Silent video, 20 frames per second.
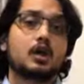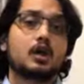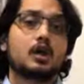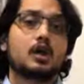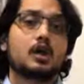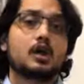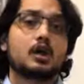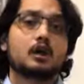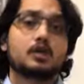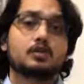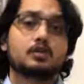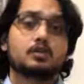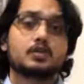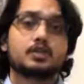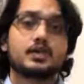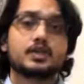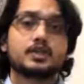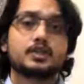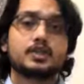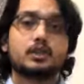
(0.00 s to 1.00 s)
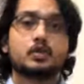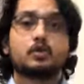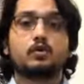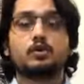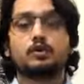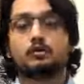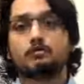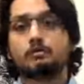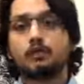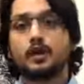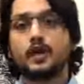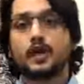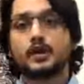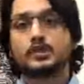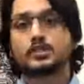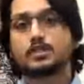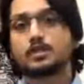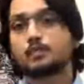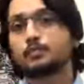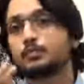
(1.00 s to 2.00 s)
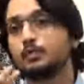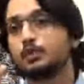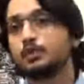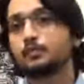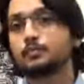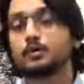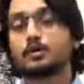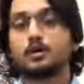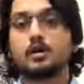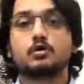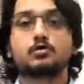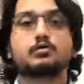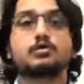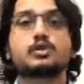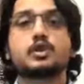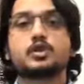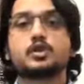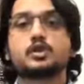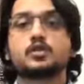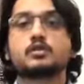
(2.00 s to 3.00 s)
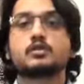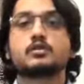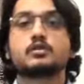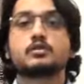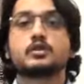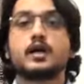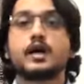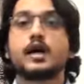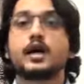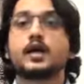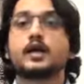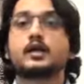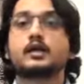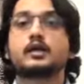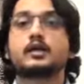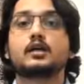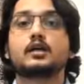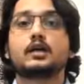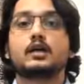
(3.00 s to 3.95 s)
uh, so that she could get some good pronunciations and